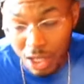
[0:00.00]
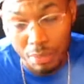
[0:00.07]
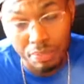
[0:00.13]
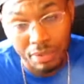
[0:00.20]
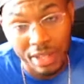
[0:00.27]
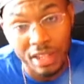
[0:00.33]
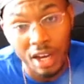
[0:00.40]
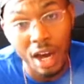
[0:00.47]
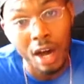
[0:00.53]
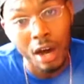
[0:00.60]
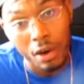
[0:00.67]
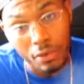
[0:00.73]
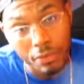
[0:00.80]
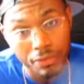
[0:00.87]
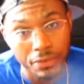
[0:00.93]
a brother
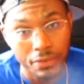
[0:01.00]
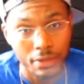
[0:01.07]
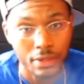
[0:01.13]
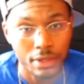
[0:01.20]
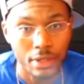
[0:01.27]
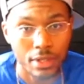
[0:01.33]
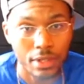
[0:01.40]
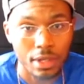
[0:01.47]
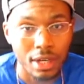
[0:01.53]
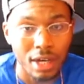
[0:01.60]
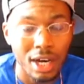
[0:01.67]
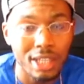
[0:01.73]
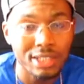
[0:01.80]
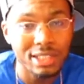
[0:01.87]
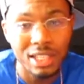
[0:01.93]
off.
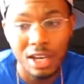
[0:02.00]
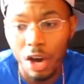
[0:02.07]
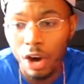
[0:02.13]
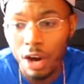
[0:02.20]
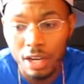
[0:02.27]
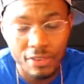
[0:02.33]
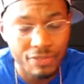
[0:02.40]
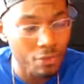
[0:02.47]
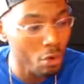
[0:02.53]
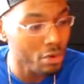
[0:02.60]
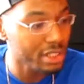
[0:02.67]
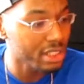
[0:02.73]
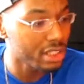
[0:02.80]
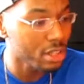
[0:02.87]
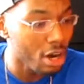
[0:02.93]
Hustling harder for
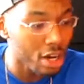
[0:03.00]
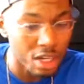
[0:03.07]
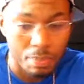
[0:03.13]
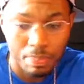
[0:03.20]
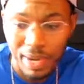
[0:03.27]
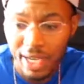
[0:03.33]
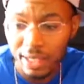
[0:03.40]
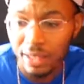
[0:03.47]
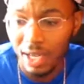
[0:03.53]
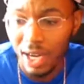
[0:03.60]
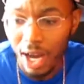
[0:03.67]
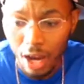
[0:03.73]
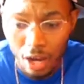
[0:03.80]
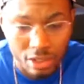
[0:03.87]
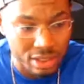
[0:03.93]
his daughter, paid the
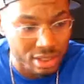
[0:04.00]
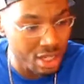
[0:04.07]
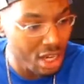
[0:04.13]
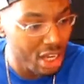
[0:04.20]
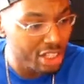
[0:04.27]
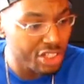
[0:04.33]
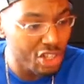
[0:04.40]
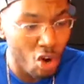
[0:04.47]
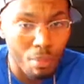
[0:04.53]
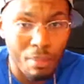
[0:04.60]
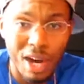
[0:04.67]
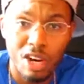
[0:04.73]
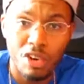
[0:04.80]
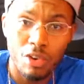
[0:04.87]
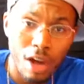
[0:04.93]
cost, showed
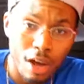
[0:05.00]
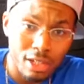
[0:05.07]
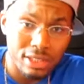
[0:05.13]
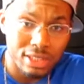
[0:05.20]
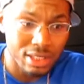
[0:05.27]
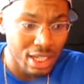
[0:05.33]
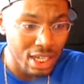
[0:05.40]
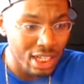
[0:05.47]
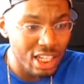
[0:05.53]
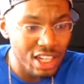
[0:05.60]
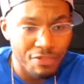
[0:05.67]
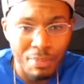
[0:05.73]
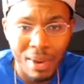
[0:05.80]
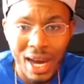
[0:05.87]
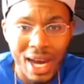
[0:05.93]
my cross,
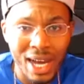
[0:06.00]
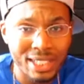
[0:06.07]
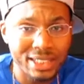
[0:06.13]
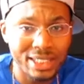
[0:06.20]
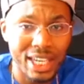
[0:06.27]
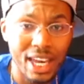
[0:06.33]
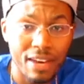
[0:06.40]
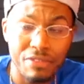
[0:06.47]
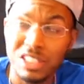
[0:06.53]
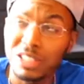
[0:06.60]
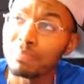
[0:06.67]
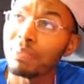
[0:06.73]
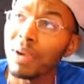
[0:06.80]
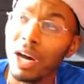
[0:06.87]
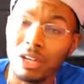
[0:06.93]
lift my eyes to heaven's
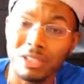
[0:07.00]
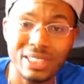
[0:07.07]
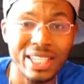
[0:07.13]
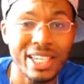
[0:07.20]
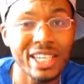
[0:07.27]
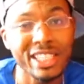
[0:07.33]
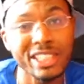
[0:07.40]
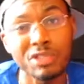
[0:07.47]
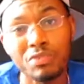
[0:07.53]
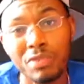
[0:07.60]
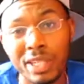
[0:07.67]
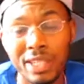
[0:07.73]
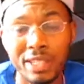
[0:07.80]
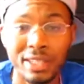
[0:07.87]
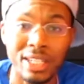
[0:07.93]
boss. It gets
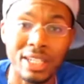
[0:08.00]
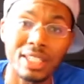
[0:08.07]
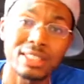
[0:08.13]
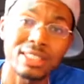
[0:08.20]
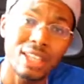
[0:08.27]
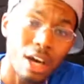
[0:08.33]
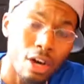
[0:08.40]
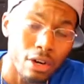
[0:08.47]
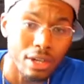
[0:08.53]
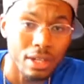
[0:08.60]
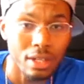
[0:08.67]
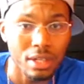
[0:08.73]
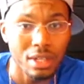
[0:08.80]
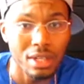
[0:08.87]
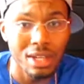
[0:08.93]
realer than a talk.
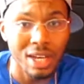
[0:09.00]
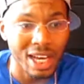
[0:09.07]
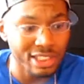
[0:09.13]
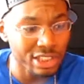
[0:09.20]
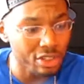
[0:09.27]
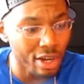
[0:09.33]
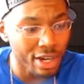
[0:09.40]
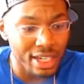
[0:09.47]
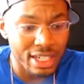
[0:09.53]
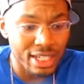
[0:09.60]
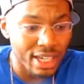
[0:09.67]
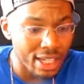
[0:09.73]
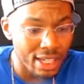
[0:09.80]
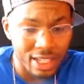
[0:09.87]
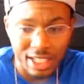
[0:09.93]
I started
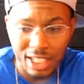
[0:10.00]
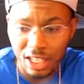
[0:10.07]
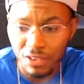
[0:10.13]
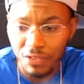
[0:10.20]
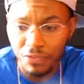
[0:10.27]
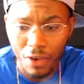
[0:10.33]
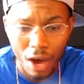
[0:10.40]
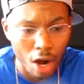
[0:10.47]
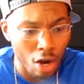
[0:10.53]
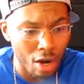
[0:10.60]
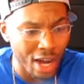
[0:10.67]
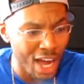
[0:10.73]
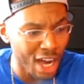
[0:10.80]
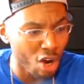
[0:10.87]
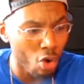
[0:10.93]
kneeling in the fog,
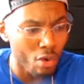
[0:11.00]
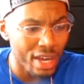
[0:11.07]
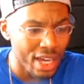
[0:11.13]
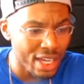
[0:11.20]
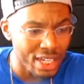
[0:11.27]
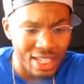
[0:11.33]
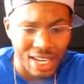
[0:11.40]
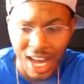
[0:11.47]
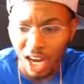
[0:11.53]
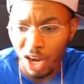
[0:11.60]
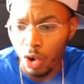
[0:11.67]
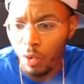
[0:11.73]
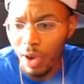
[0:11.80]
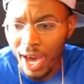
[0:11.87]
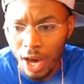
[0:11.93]
I go in and I
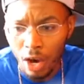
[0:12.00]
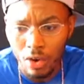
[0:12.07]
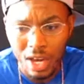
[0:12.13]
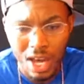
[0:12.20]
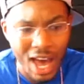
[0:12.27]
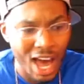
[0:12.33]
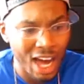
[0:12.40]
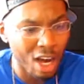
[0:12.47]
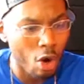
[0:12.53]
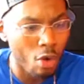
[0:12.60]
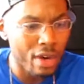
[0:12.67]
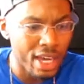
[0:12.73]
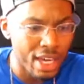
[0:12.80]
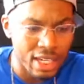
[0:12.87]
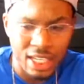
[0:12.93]
go out, I go
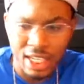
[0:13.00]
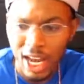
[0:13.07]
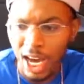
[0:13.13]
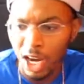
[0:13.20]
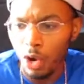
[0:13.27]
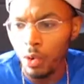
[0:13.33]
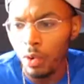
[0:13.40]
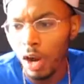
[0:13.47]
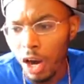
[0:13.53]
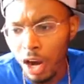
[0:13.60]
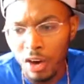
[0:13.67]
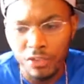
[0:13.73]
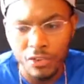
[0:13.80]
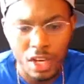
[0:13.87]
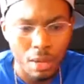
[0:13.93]
in and I go
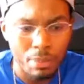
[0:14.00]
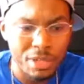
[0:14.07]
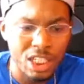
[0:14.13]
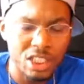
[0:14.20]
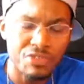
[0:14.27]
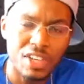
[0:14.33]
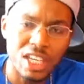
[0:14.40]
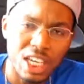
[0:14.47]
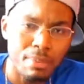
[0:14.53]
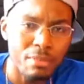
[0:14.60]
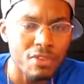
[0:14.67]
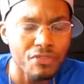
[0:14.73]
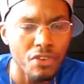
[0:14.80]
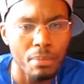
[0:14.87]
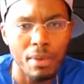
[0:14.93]
off. Please forgive me
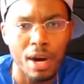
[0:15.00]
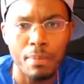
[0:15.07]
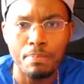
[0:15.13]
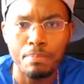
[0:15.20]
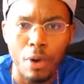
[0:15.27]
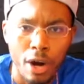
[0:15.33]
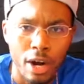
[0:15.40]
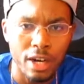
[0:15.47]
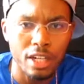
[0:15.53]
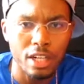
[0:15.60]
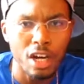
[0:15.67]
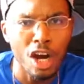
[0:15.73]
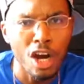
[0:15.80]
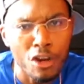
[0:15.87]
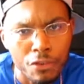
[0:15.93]
for my bark.
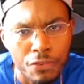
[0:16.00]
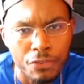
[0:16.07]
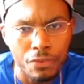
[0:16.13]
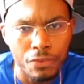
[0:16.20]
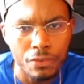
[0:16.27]
Earth!